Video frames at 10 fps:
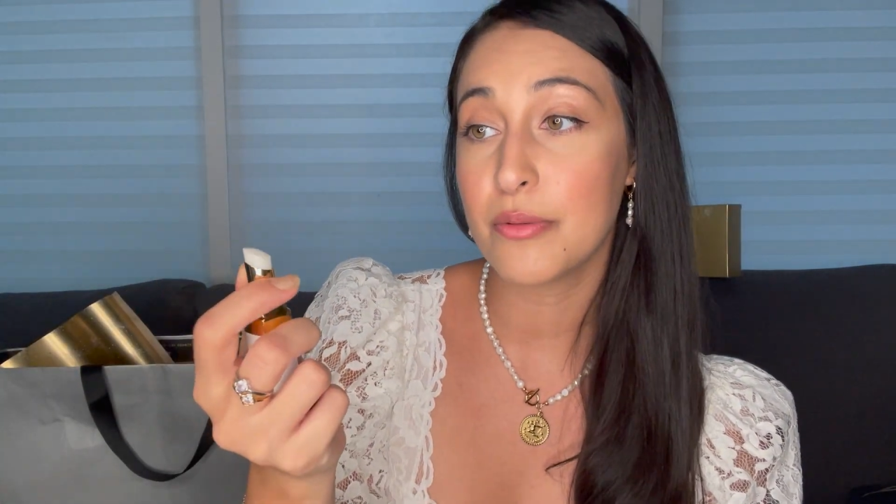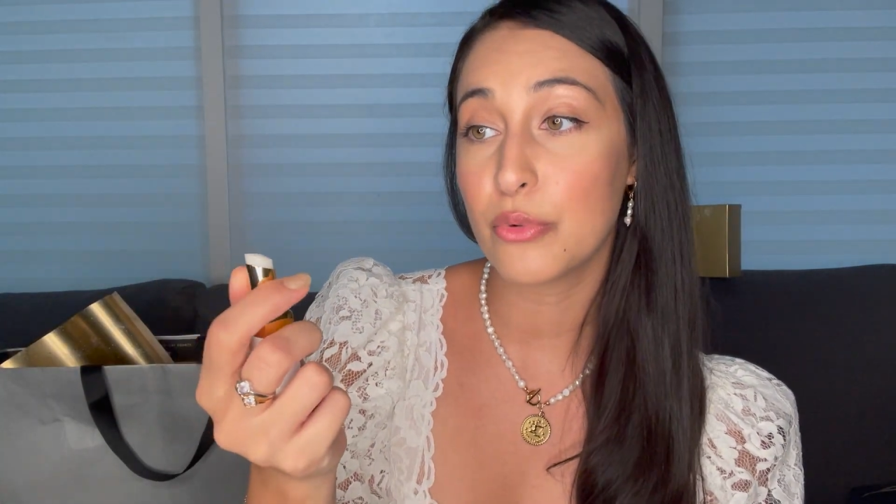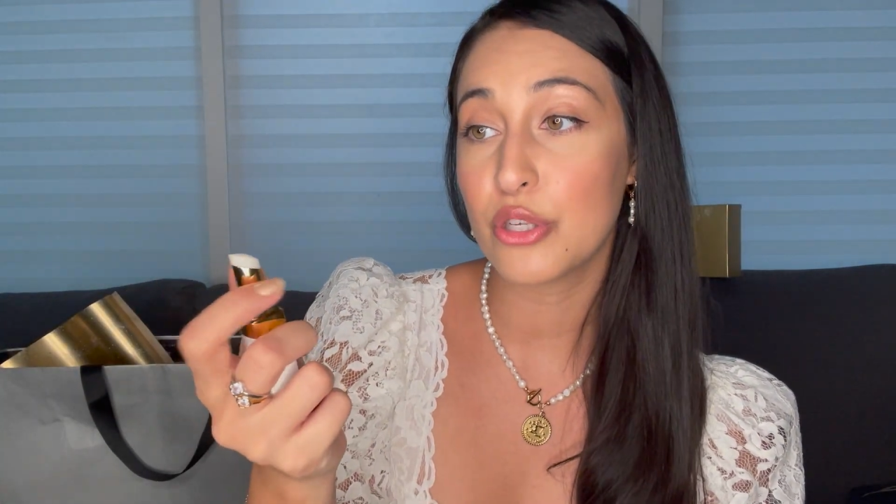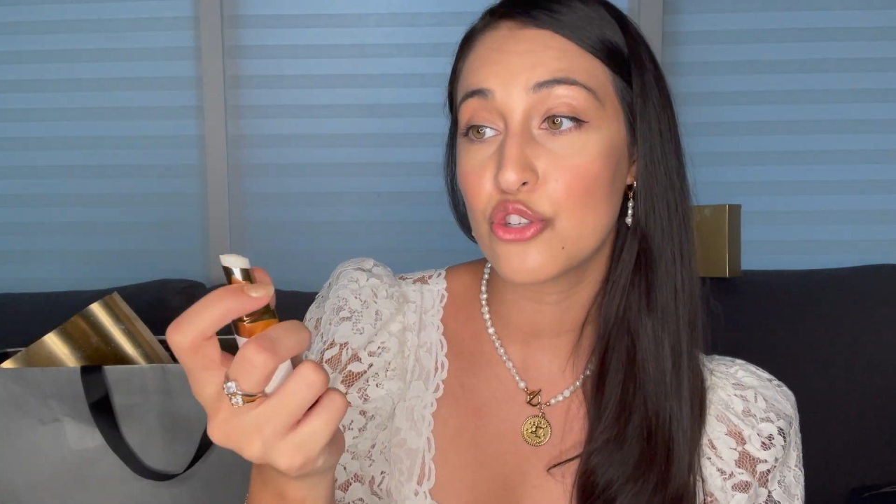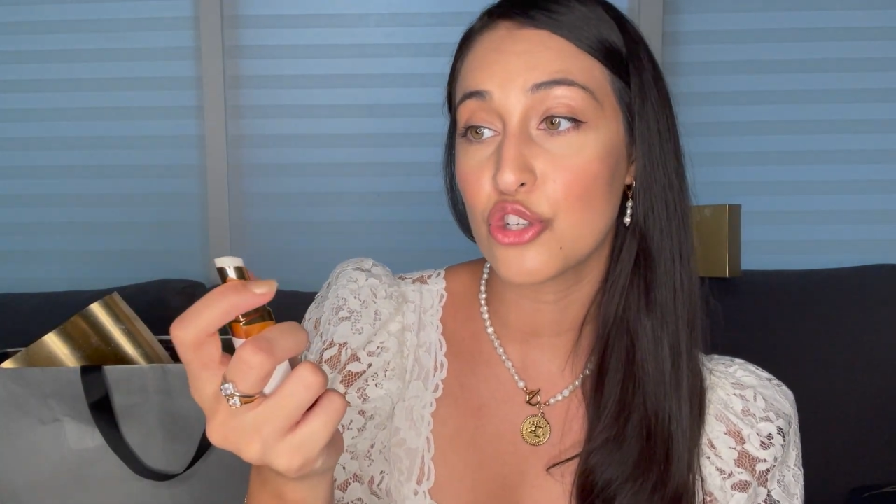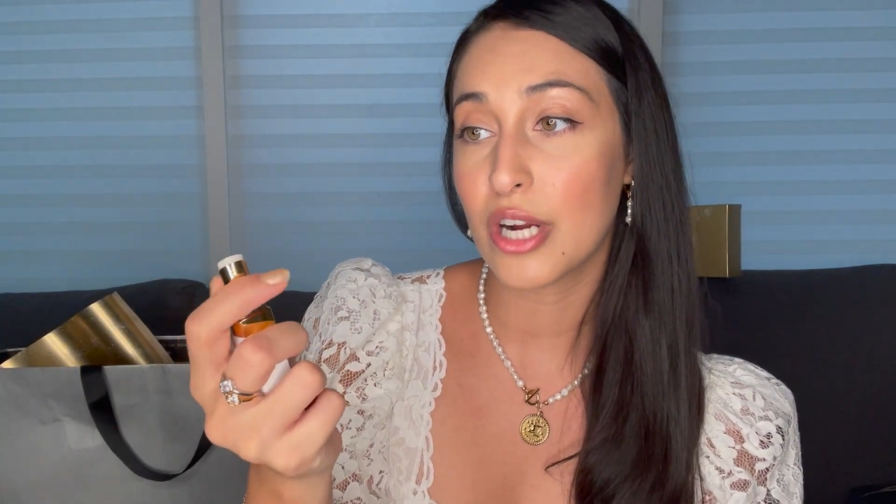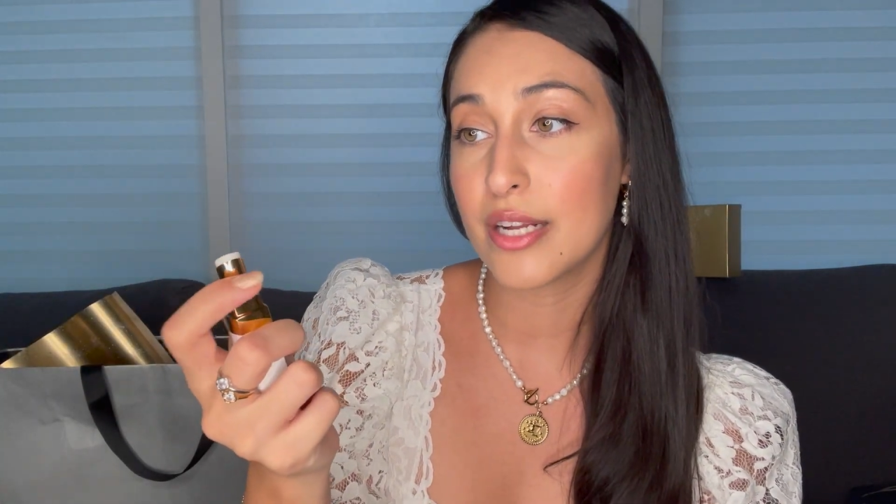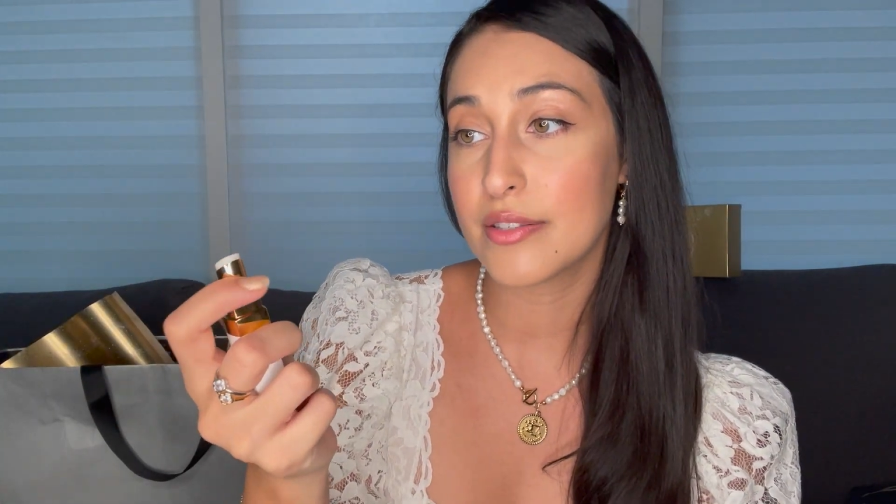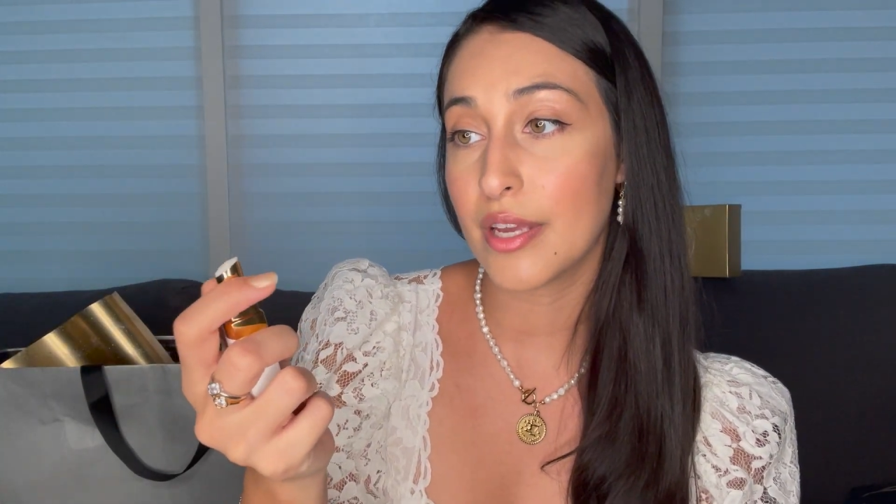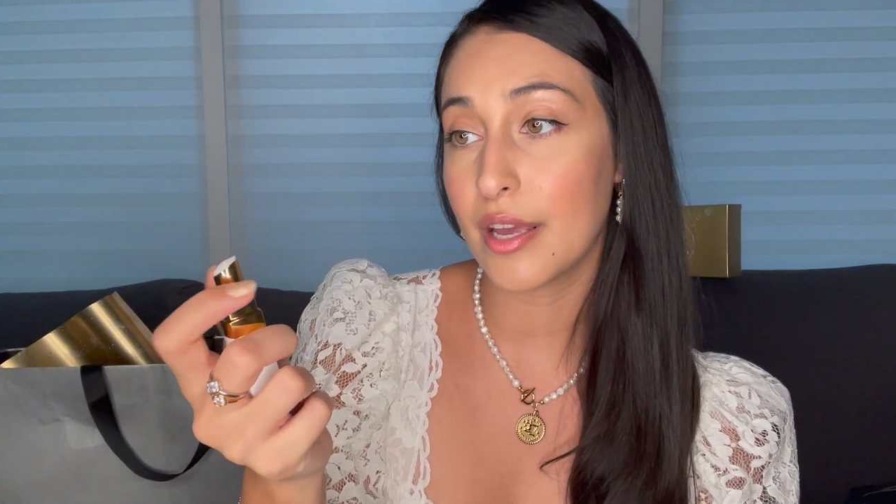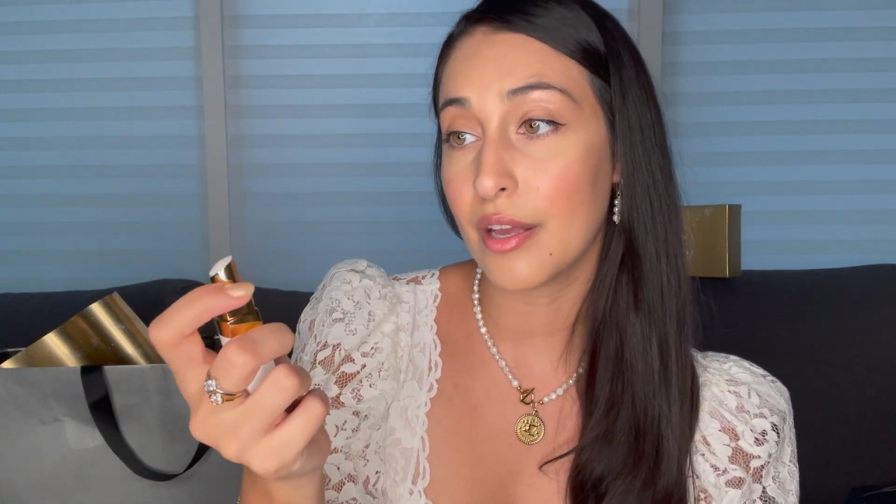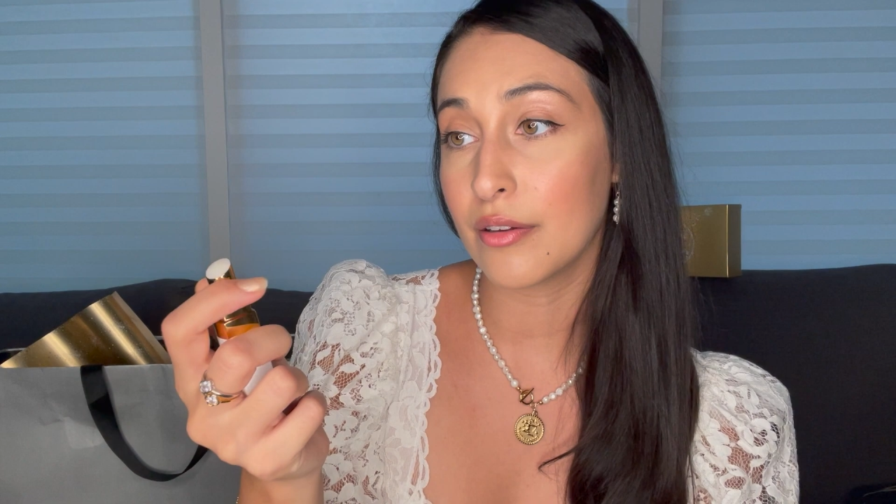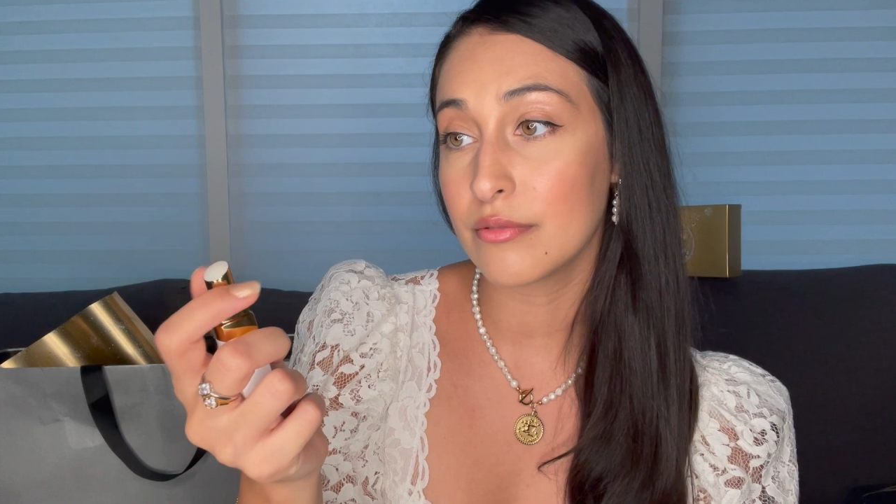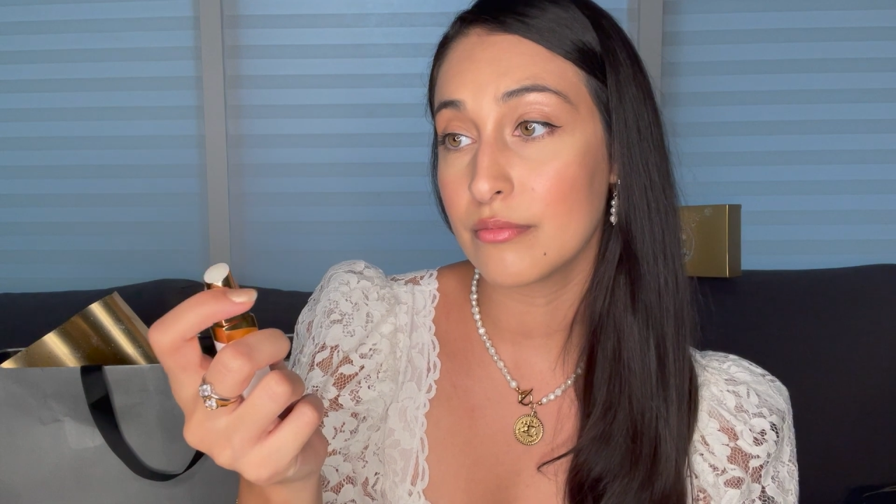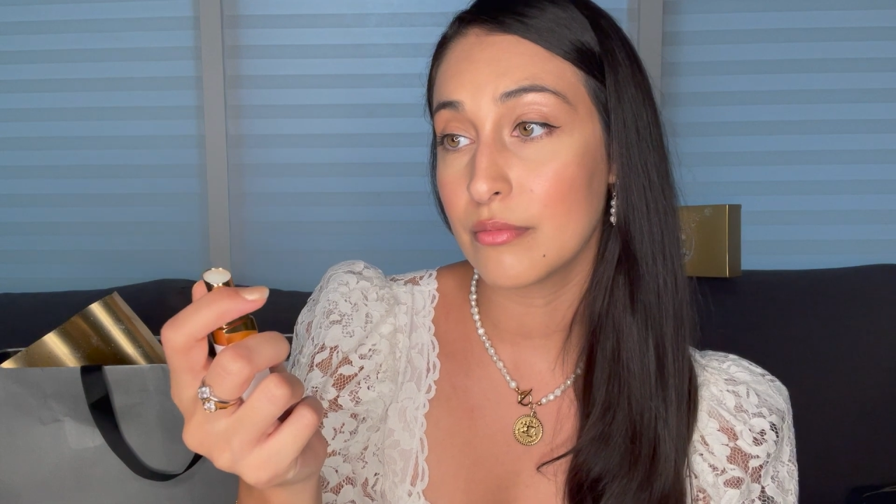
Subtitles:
moisturizing